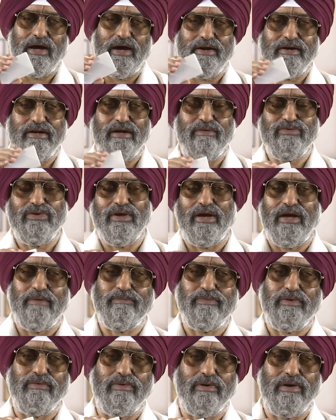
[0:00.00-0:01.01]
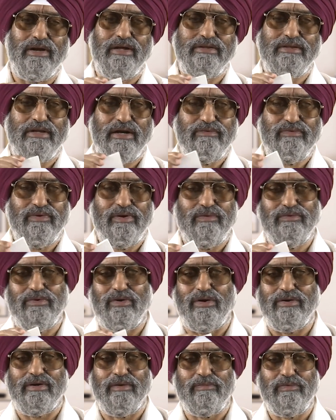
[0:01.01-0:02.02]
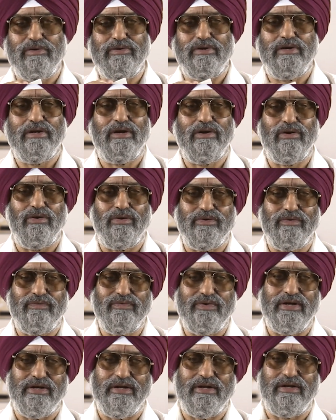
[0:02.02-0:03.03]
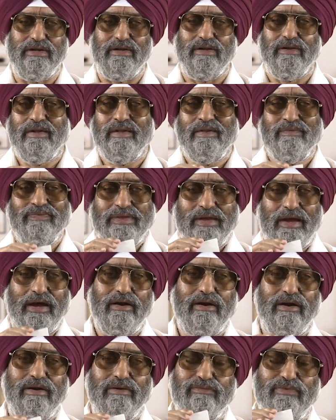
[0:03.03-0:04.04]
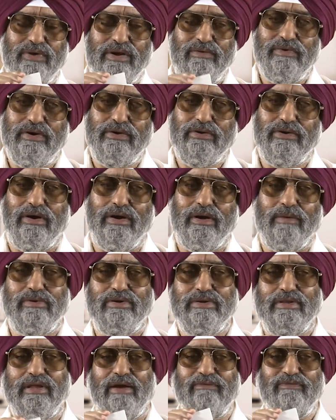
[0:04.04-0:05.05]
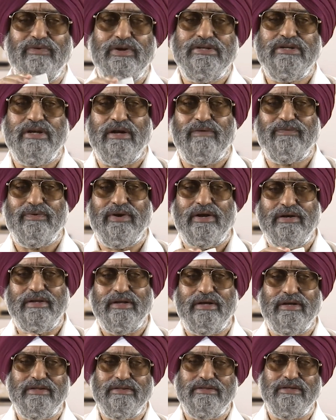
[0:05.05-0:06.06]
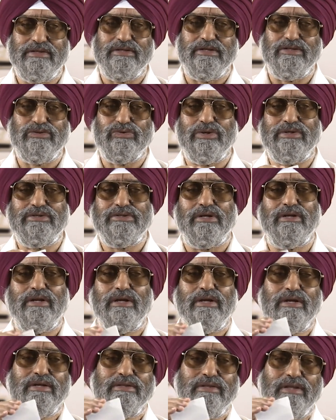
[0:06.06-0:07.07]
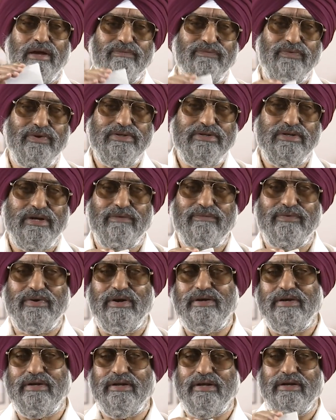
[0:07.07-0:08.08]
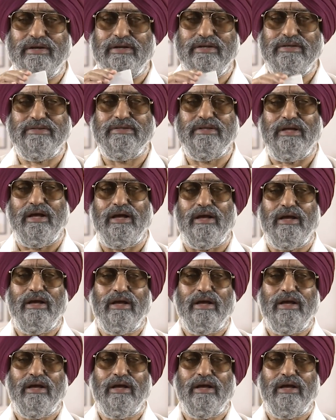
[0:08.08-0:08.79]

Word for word: arc of the hyperbola that we have talked about in a lot of detail. And when we talk about the efficient frontier in this situation, the efficient frontier is the